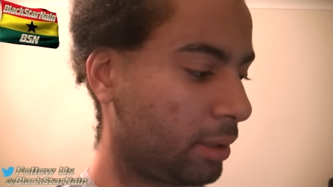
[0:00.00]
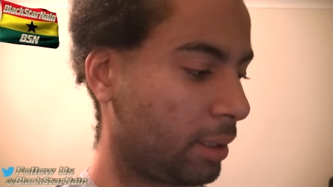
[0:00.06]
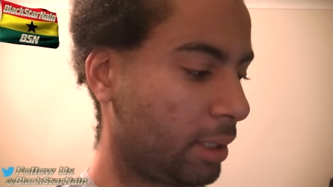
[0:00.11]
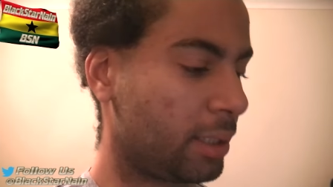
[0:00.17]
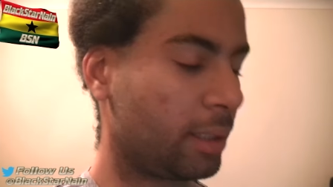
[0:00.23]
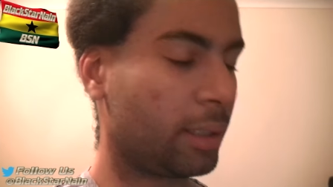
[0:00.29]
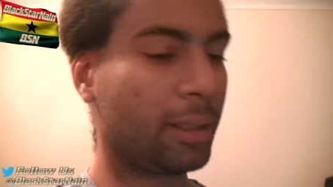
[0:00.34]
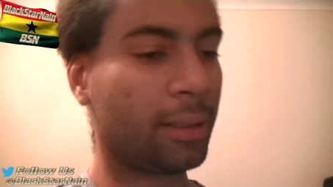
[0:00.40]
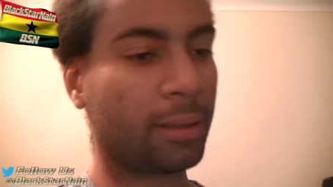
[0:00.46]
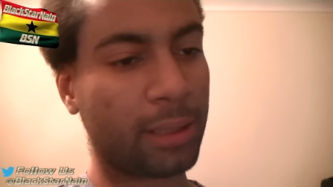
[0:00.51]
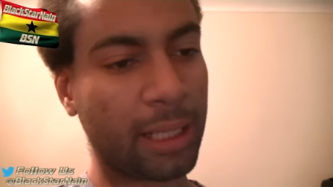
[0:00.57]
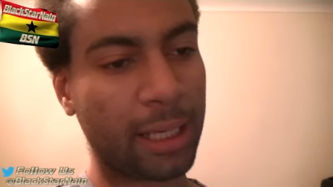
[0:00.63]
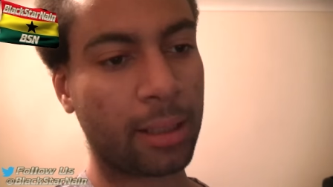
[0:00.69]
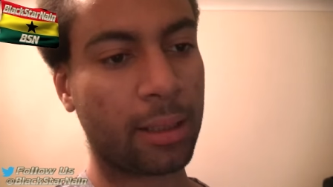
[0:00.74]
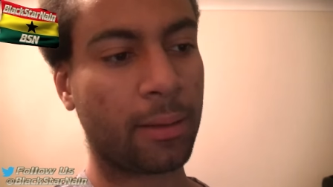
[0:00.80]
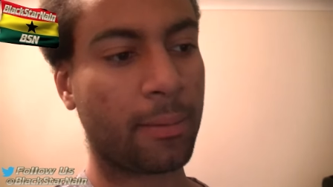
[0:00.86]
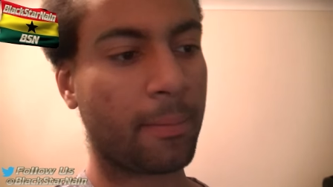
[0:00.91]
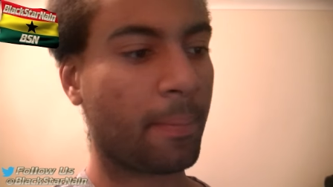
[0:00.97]
In the,
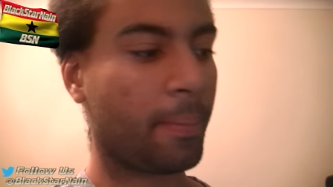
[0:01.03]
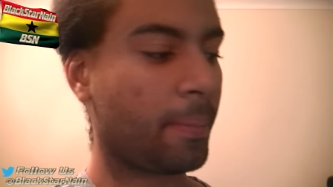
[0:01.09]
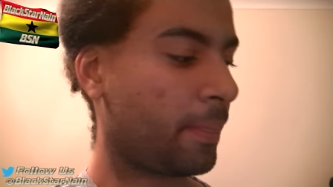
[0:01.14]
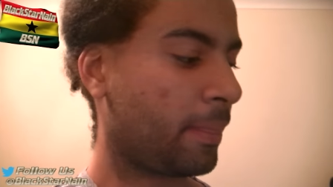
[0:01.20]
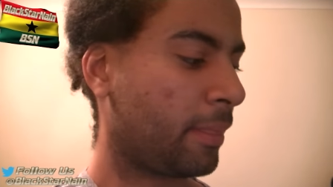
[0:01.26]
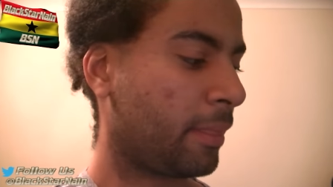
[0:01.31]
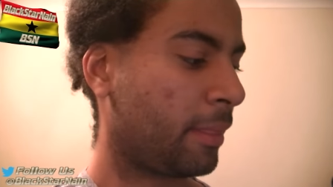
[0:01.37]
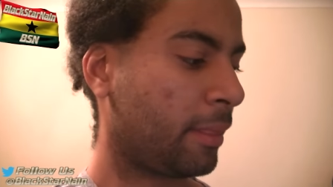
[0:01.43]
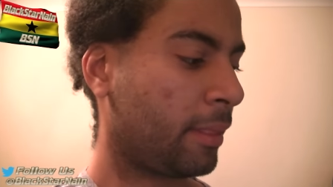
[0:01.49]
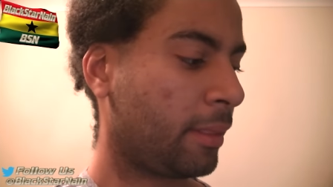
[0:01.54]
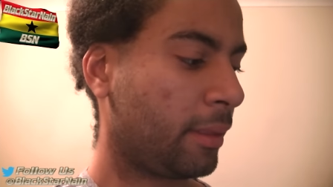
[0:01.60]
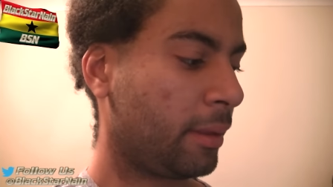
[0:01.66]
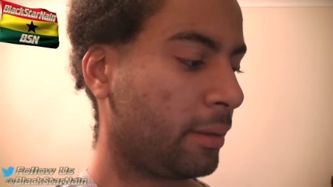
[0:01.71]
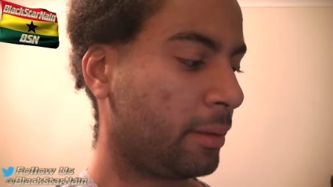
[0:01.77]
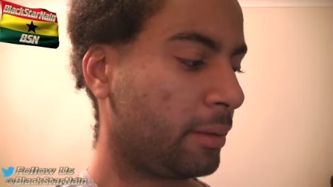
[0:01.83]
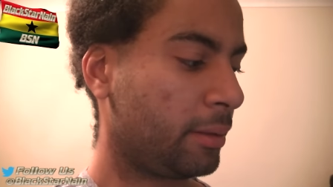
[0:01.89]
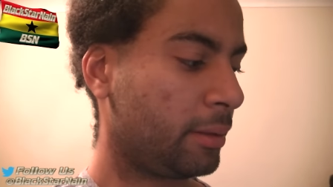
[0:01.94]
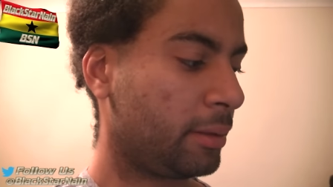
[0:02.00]
Normally, they, it's
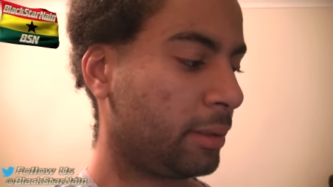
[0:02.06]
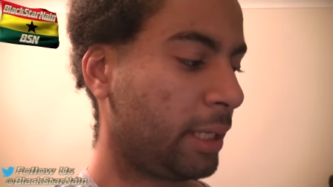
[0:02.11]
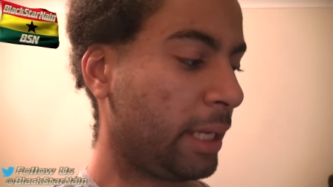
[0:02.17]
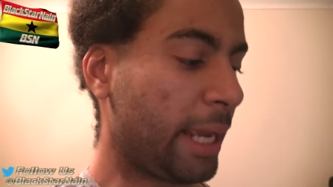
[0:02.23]
always.